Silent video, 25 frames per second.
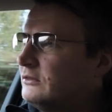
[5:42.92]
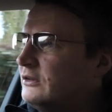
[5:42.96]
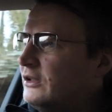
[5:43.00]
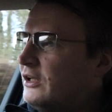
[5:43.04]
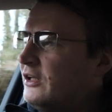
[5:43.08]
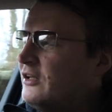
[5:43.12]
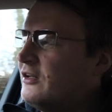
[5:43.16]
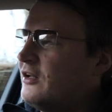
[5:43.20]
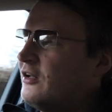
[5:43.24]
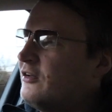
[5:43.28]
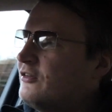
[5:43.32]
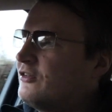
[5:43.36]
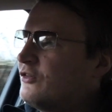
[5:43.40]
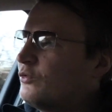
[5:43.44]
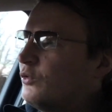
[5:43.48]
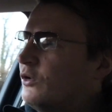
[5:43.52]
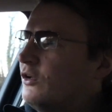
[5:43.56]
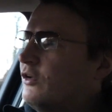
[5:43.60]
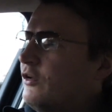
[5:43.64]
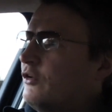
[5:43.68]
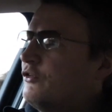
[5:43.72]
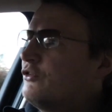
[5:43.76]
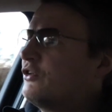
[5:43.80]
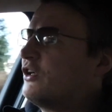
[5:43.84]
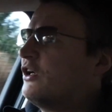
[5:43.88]
It's one
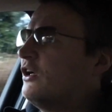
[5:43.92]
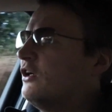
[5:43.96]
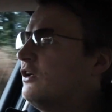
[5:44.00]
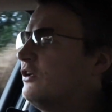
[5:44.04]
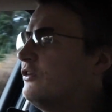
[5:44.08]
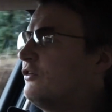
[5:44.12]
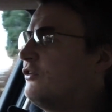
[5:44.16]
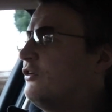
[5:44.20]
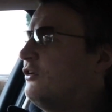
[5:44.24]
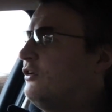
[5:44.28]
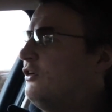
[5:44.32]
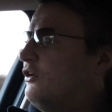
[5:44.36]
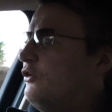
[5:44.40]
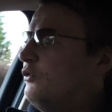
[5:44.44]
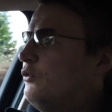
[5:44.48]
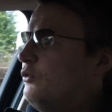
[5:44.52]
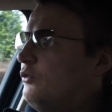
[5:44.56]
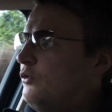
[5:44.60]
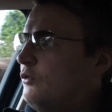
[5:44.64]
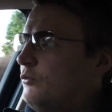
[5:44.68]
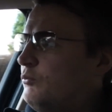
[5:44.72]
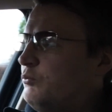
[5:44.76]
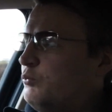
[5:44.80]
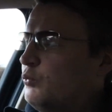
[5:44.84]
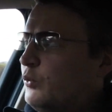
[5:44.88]
of those cars that
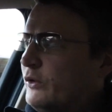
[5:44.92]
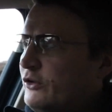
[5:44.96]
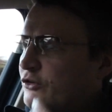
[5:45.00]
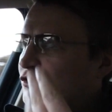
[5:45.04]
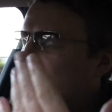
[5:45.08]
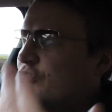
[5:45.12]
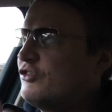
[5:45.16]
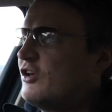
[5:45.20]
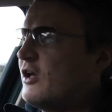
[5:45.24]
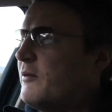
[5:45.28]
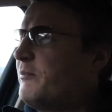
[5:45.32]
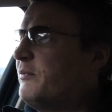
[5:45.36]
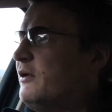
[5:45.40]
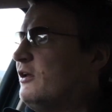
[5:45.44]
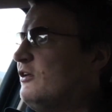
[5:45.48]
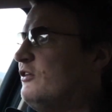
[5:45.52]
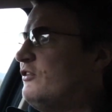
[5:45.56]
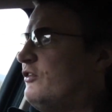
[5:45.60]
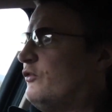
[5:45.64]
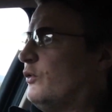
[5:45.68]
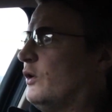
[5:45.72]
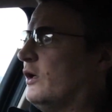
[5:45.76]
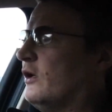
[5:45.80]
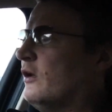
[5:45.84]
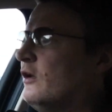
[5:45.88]
when you step
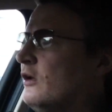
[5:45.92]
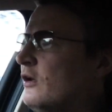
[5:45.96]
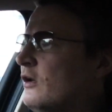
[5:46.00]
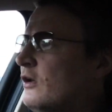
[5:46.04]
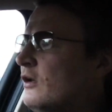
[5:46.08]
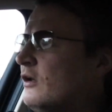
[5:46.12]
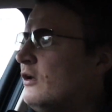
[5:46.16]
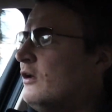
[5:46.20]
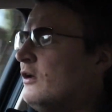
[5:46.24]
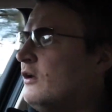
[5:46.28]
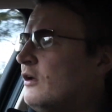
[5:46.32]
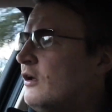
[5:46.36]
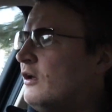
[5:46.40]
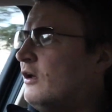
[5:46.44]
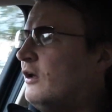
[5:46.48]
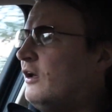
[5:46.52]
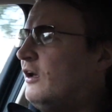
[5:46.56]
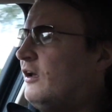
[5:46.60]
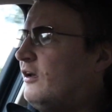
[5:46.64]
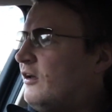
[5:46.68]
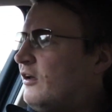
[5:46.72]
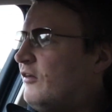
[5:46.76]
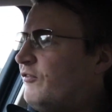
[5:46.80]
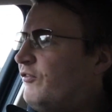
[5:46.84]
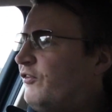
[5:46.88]
into it,
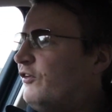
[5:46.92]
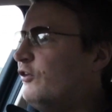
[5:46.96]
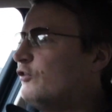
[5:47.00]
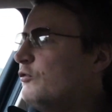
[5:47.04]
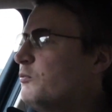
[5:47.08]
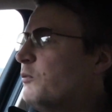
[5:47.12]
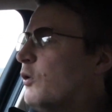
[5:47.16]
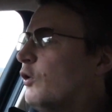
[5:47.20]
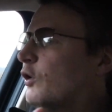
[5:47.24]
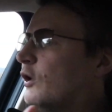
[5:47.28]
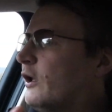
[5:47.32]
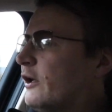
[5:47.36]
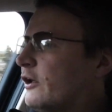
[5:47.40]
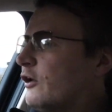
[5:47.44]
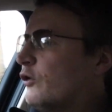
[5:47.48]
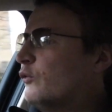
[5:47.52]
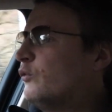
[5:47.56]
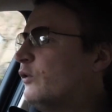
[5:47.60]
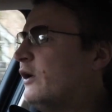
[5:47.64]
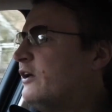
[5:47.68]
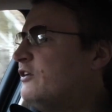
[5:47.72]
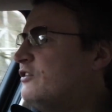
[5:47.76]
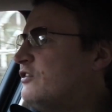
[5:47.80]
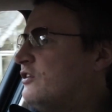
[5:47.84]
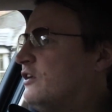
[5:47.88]
it feels more like a
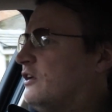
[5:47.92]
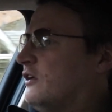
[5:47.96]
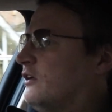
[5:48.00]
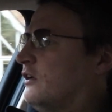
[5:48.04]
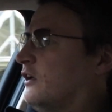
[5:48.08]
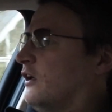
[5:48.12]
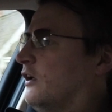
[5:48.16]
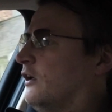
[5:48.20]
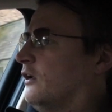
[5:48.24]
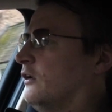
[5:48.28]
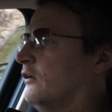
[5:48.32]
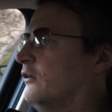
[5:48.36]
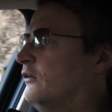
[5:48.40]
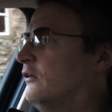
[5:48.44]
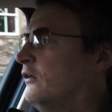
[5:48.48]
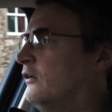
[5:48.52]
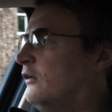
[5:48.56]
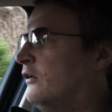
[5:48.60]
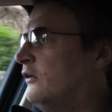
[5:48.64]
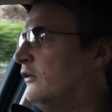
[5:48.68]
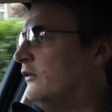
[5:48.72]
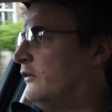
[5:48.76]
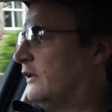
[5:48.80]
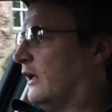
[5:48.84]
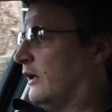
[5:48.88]
racing car,
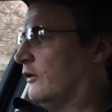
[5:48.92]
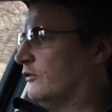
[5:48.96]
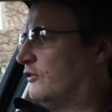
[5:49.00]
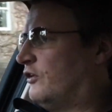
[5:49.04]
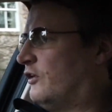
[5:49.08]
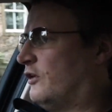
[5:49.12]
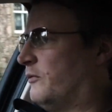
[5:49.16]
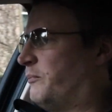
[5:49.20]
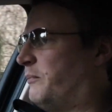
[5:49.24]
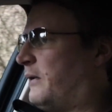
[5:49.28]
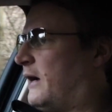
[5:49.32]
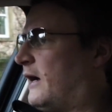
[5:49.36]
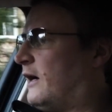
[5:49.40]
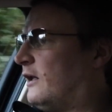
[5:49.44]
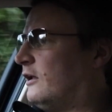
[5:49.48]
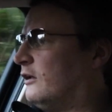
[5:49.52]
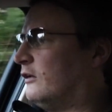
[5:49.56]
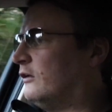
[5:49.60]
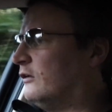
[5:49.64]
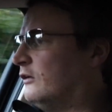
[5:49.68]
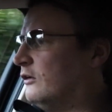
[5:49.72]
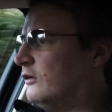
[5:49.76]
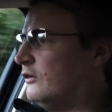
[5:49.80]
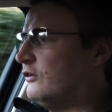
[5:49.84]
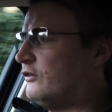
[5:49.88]
down to the
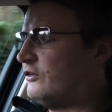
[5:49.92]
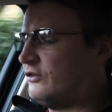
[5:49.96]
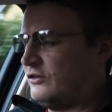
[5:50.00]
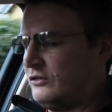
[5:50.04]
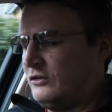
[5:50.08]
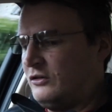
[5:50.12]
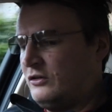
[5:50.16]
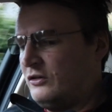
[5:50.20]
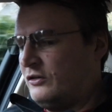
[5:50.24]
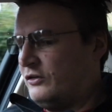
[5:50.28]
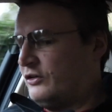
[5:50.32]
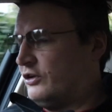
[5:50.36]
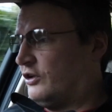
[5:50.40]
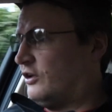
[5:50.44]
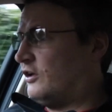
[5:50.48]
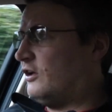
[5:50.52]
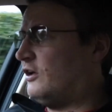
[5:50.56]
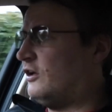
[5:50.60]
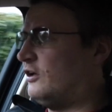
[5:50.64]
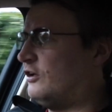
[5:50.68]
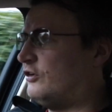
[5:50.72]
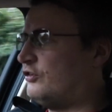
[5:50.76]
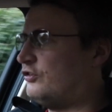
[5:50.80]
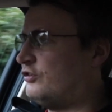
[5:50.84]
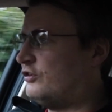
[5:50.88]
paddles, the
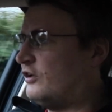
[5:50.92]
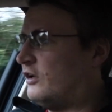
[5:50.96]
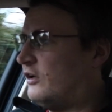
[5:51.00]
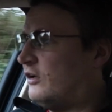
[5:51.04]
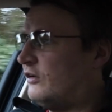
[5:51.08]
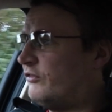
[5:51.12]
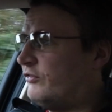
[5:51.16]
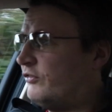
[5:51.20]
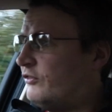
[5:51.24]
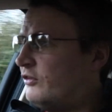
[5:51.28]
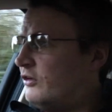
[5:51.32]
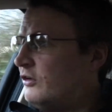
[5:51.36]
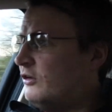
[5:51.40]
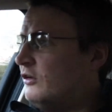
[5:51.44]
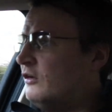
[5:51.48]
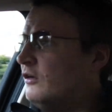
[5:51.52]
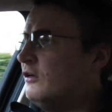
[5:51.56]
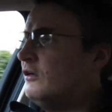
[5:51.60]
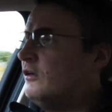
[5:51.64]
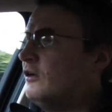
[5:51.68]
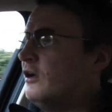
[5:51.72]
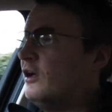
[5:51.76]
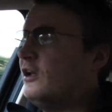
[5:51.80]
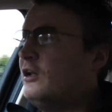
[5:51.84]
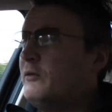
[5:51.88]
gear shift,
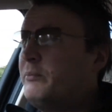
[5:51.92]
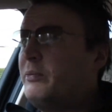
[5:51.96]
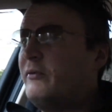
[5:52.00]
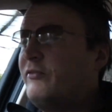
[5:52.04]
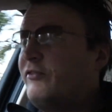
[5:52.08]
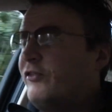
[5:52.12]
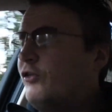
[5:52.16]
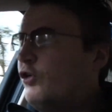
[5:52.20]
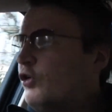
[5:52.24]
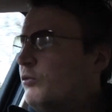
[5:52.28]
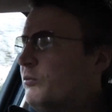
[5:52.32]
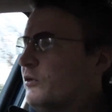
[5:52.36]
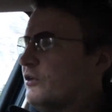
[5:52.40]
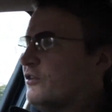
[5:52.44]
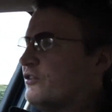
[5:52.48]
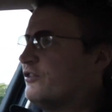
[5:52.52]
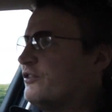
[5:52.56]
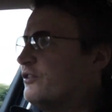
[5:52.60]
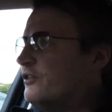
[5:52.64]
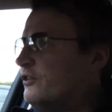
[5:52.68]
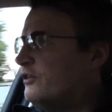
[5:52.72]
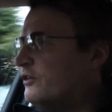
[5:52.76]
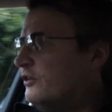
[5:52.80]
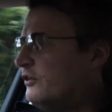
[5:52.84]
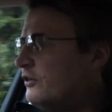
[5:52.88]
and the
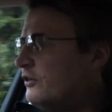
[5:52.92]
performance.